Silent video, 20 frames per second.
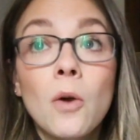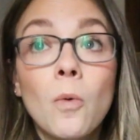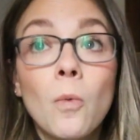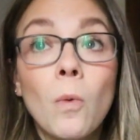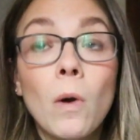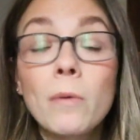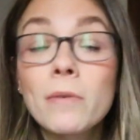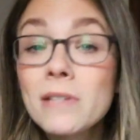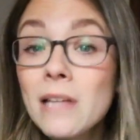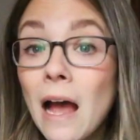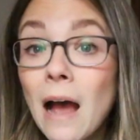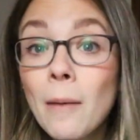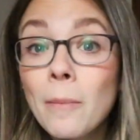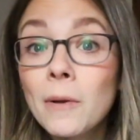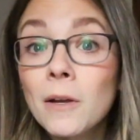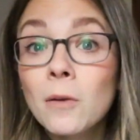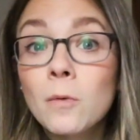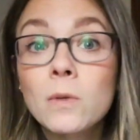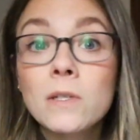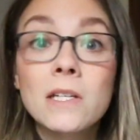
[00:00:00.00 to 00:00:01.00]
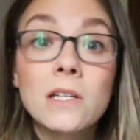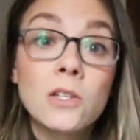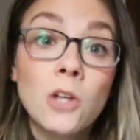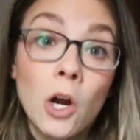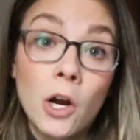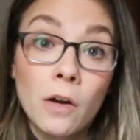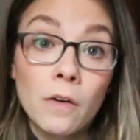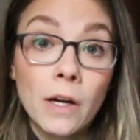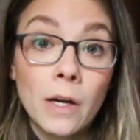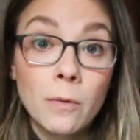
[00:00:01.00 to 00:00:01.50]
What was happening was his
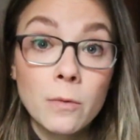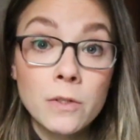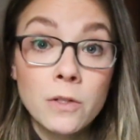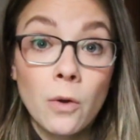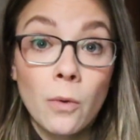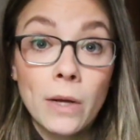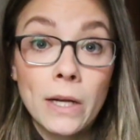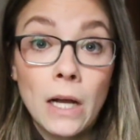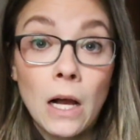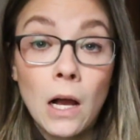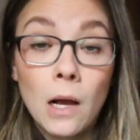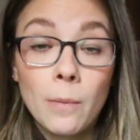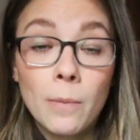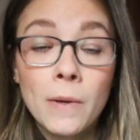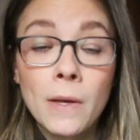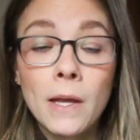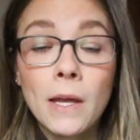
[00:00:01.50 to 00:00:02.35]
heart rate was going up,